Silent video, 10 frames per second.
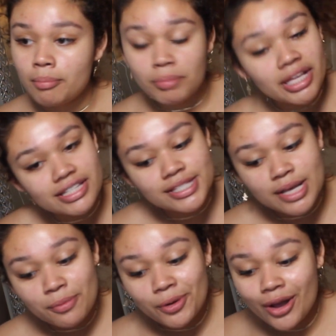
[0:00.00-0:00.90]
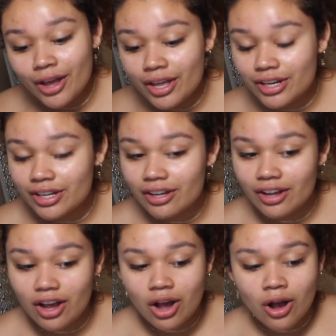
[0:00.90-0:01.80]
meet someone,
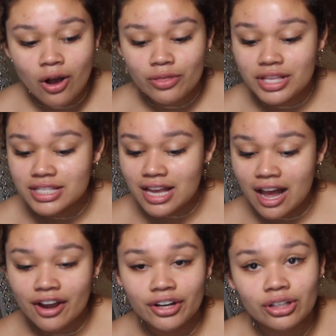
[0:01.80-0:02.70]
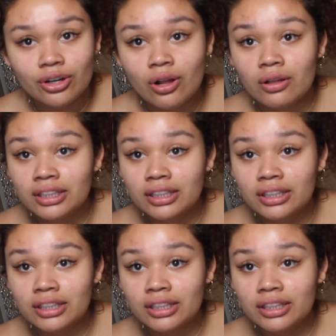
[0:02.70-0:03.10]
oh, this guy or girl